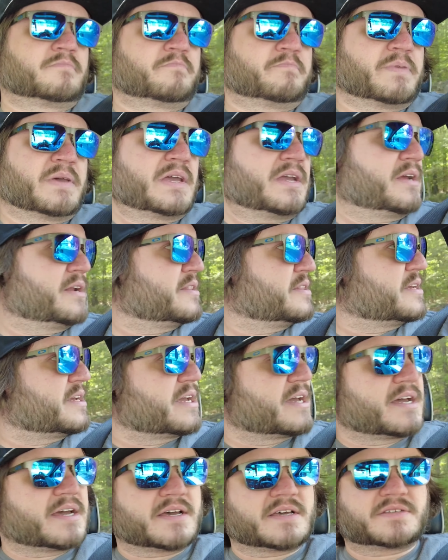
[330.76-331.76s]
pain in the
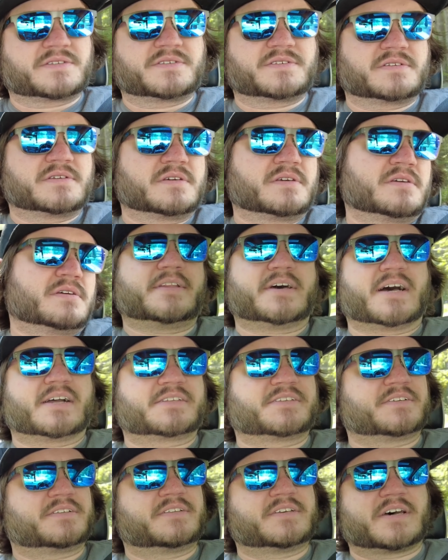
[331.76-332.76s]

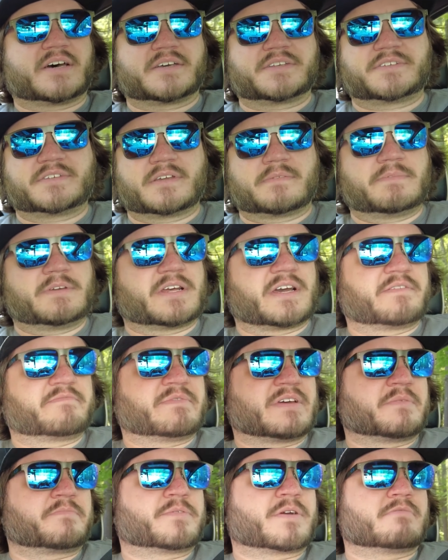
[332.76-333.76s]
lots of dust. I mean,
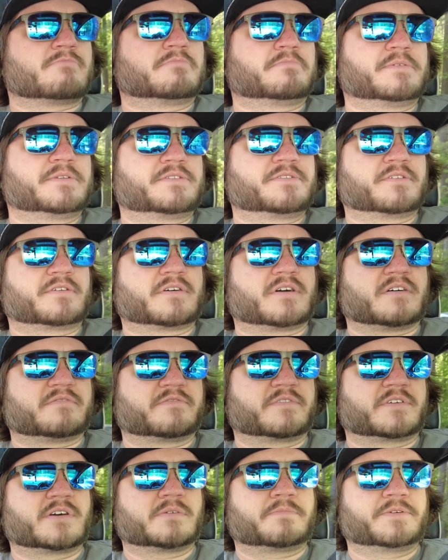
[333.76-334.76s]
I probably took off a
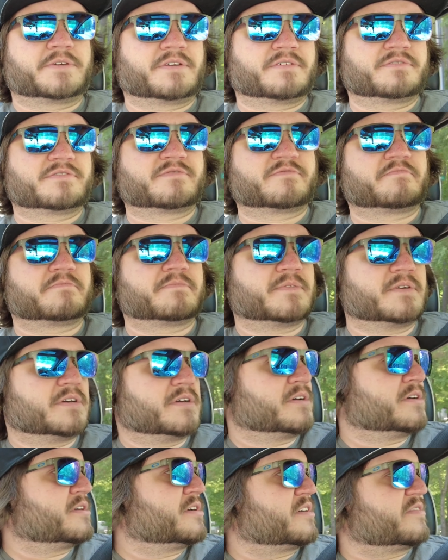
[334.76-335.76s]
couple years
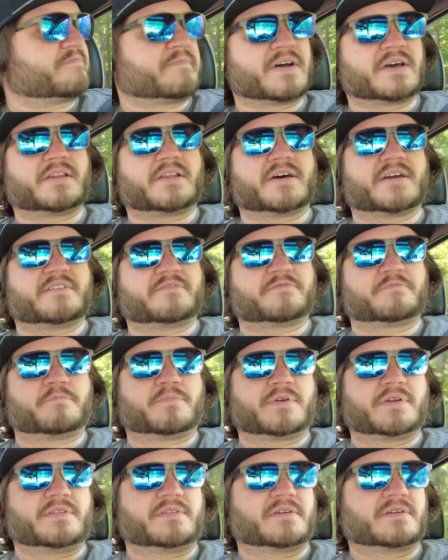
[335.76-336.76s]
of my life
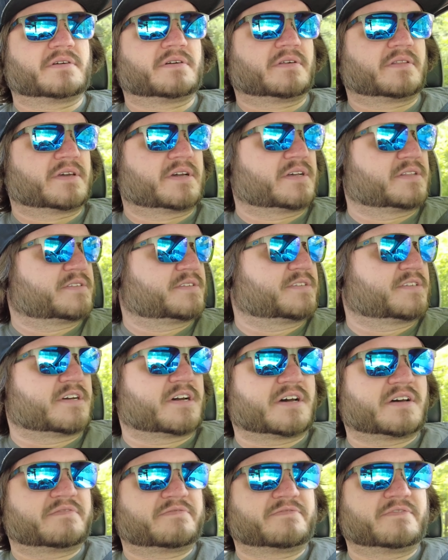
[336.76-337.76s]
breathing all that
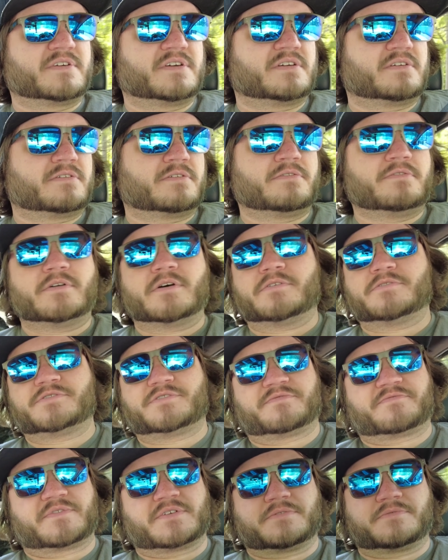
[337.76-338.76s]
stuff. Who knows
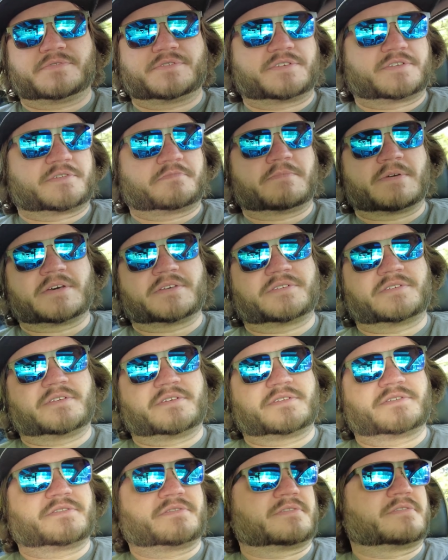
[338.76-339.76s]
if there was
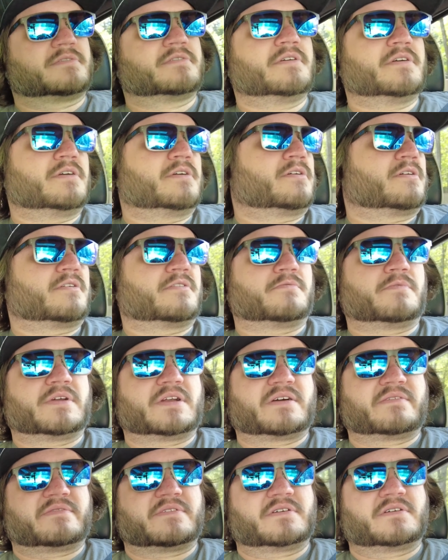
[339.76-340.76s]
asbestos or
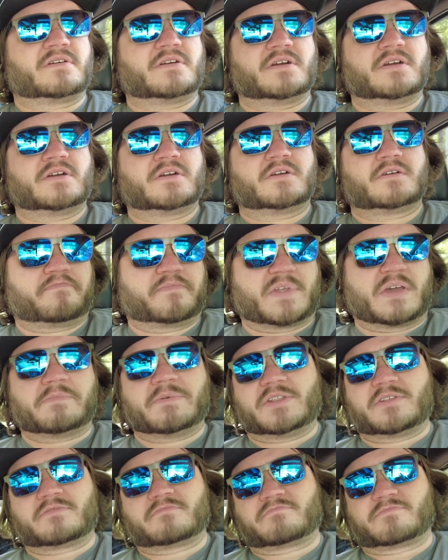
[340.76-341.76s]
whatever. I
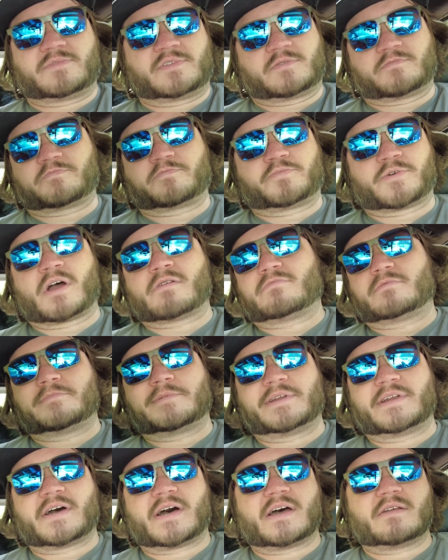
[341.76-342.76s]
mean, they're probably
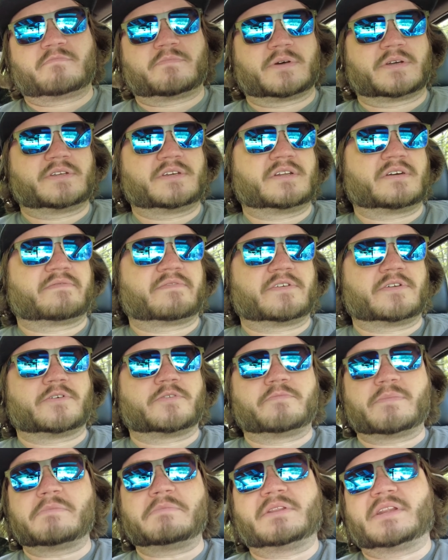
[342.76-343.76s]
not, but you never know.
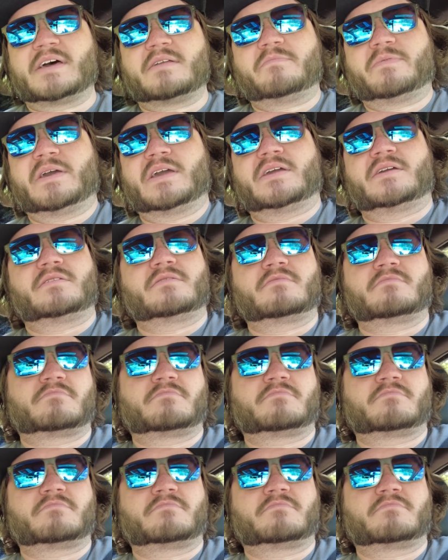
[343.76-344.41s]
Maybe lead paint.